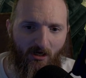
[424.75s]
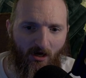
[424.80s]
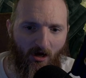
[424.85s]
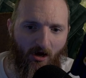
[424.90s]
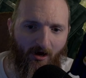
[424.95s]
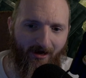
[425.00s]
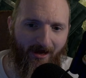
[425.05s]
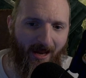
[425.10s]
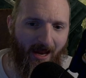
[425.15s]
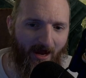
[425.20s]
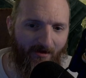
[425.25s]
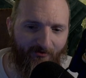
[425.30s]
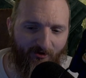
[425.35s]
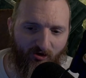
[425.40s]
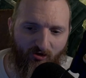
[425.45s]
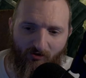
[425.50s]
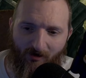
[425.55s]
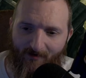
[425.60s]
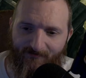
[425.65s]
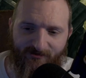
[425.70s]
All right, I have a
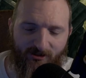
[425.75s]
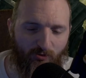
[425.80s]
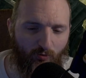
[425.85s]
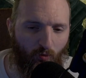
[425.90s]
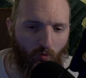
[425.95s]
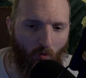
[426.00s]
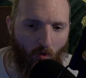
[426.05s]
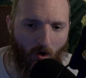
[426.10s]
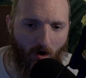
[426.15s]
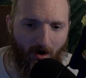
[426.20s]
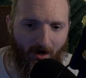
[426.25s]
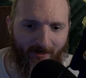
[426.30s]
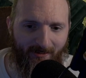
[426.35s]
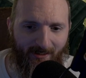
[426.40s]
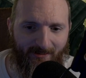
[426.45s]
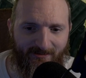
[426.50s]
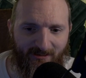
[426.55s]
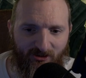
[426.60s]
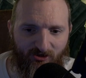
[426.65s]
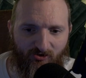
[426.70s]
corrupted wand. I
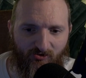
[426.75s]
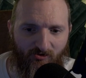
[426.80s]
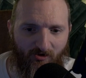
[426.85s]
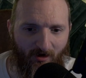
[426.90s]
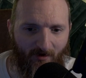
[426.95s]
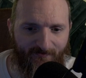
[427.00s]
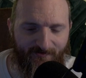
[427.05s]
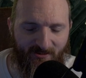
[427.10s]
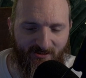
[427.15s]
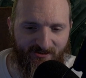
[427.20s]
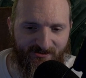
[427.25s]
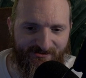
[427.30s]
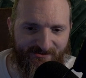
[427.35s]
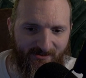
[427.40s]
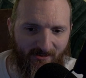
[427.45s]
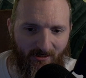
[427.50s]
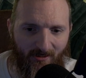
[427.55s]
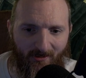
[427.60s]
did corrupt this.